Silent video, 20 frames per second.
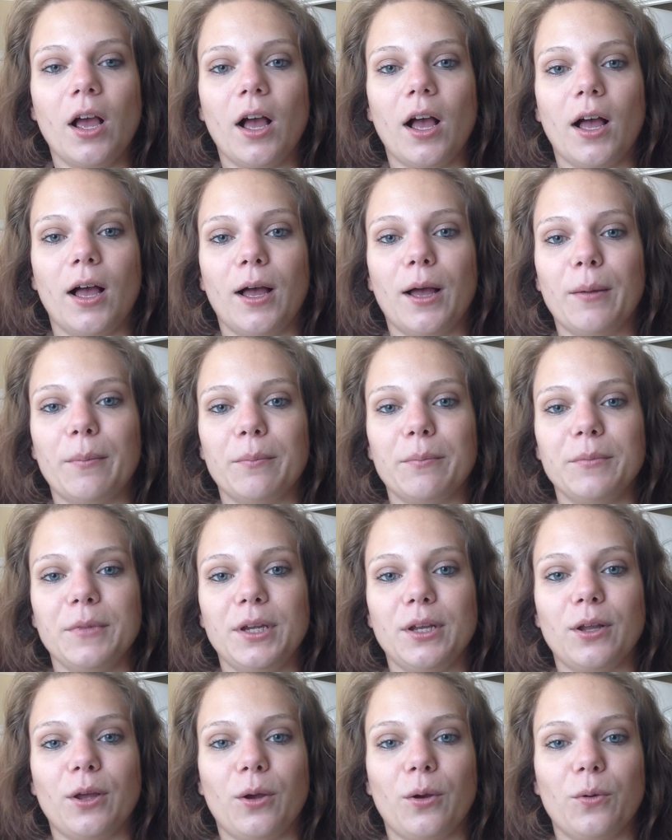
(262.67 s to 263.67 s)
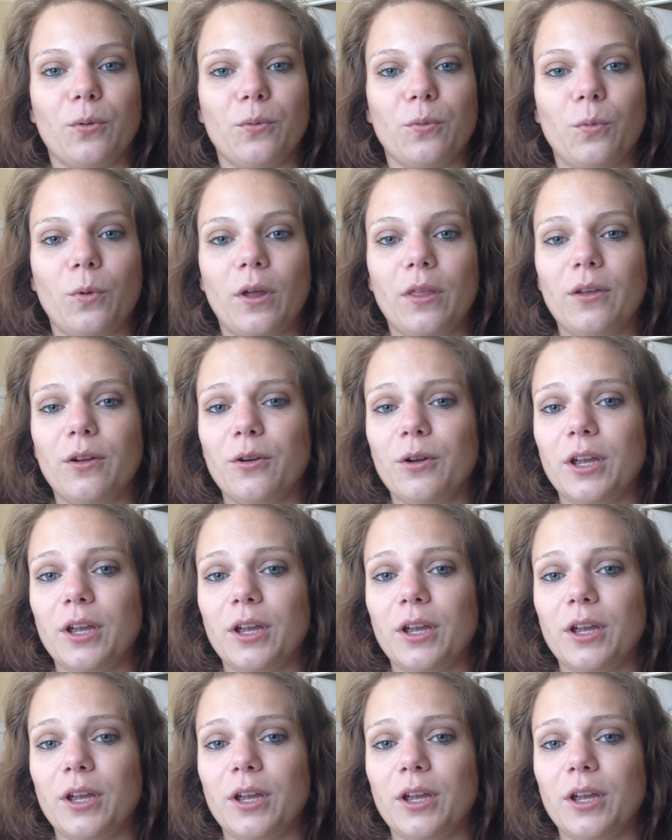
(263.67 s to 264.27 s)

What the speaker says: whether